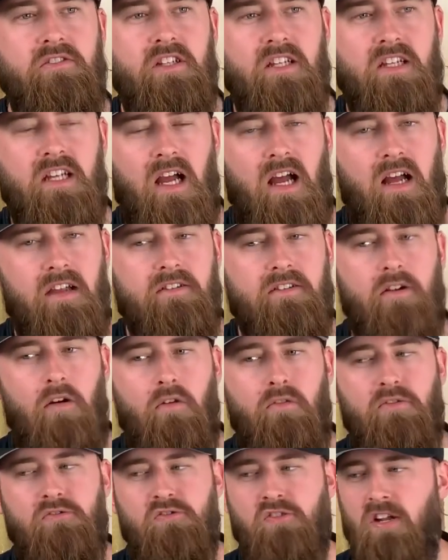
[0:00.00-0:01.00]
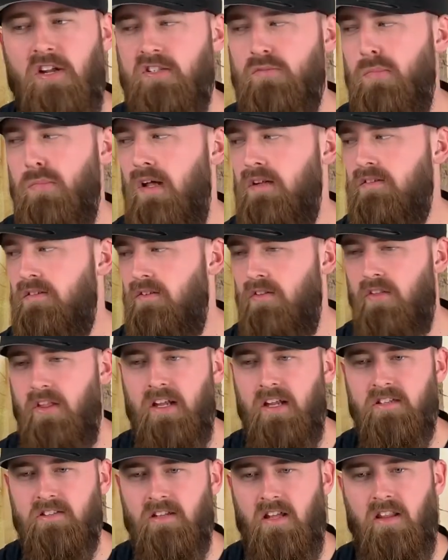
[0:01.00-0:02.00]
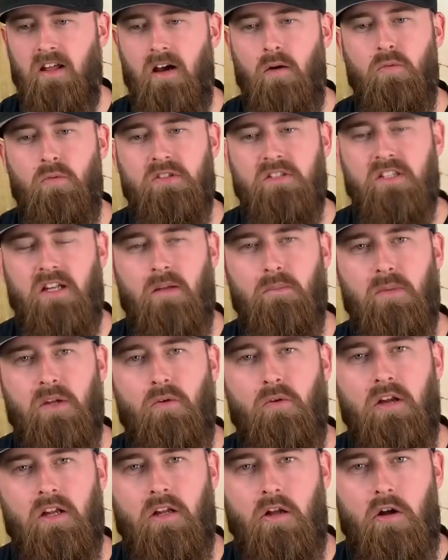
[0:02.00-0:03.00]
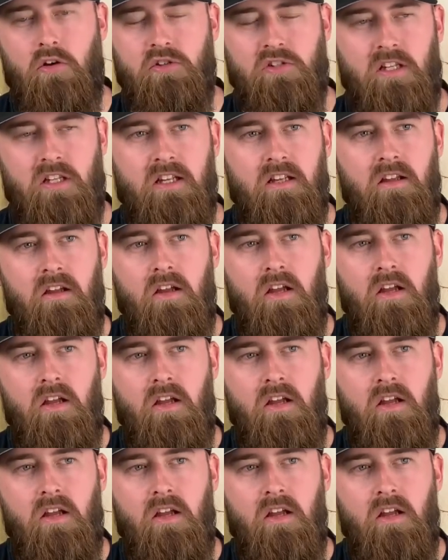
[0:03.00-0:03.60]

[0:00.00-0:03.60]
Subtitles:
You can go for transplant and things like that, which can be quite costly,